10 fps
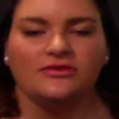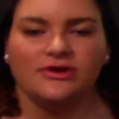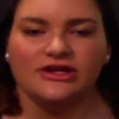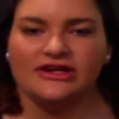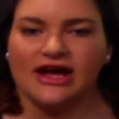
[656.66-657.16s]
The
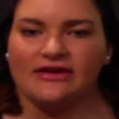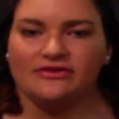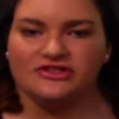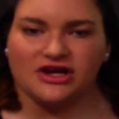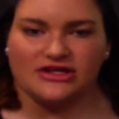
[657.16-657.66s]
weighted
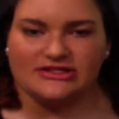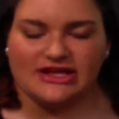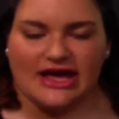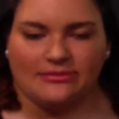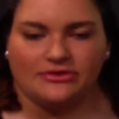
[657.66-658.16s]
average cost
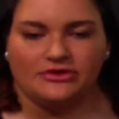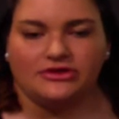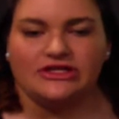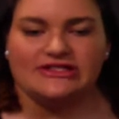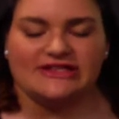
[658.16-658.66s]
of
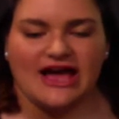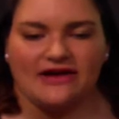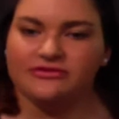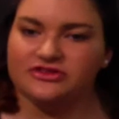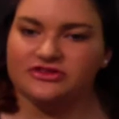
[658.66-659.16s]
capital is the
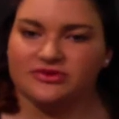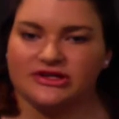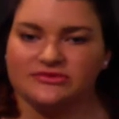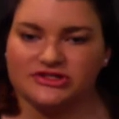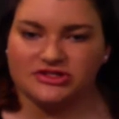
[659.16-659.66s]
average rate
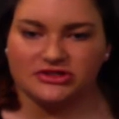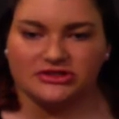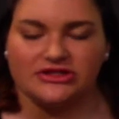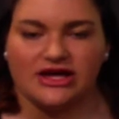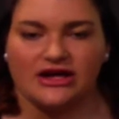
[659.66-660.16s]
of return
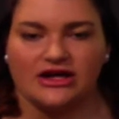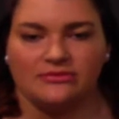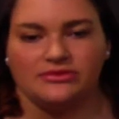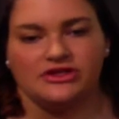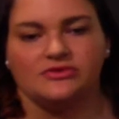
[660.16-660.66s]
that a
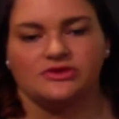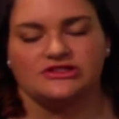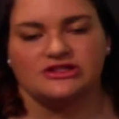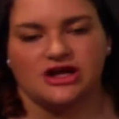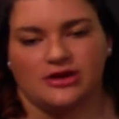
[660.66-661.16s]
company
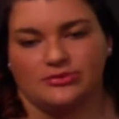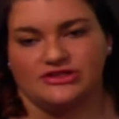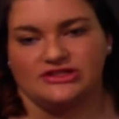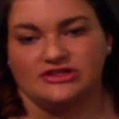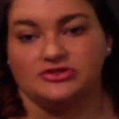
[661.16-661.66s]
wants to
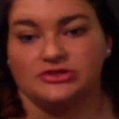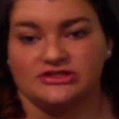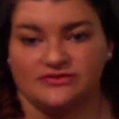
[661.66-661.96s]
compensate to its